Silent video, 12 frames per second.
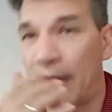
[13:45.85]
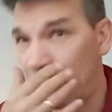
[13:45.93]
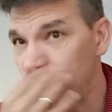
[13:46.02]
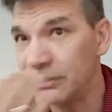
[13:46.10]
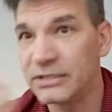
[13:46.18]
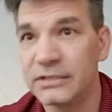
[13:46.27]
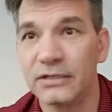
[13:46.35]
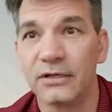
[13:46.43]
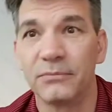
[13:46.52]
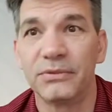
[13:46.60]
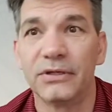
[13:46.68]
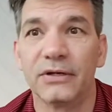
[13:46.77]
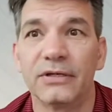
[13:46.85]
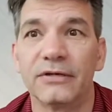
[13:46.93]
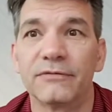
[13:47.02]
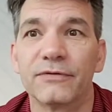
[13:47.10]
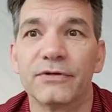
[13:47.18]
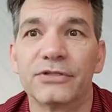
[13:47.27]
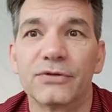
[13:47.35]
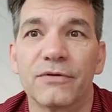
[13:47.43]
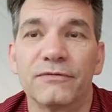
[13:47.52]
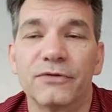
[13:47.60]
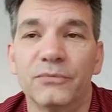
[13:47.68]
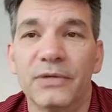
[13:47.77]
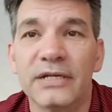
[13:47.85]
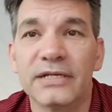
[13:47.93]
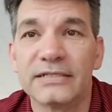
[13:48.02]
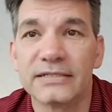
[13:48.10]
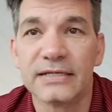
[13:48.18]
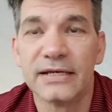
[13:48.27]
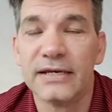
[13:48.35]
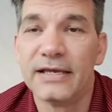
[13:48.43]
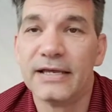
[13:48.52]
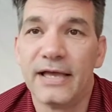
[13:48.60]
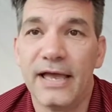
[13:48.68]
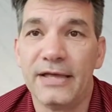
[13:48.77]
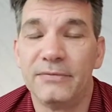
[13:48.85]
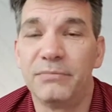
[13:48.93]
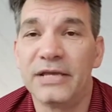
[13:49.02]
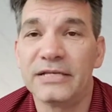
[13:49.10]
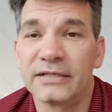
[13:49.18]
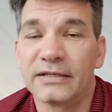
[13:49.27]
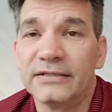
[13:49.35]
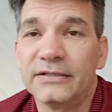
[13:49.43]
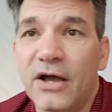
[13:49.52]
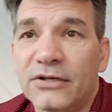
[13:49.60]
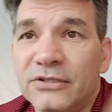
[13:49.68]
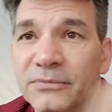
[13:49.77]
I was just going to be on here for a short few minutes and basically talk to